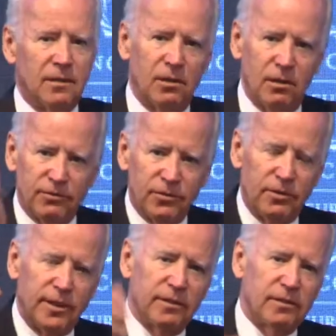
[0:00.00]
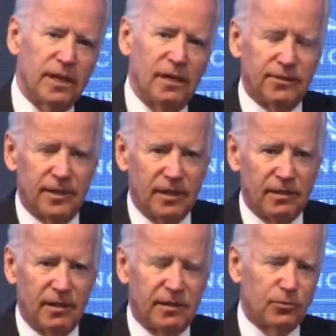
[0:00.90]
all of you leaders out there,
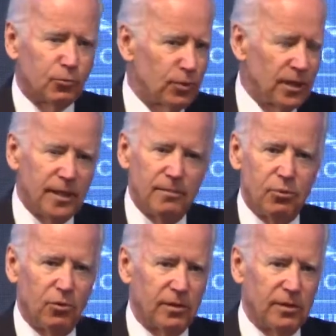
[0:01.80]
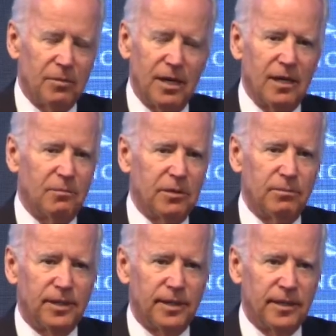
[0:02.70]
it's really important, in my humble
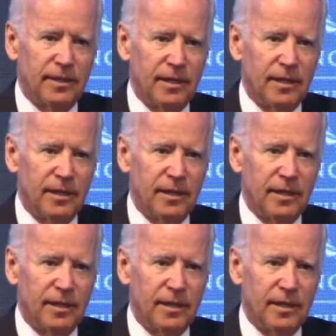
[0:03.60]
opinion,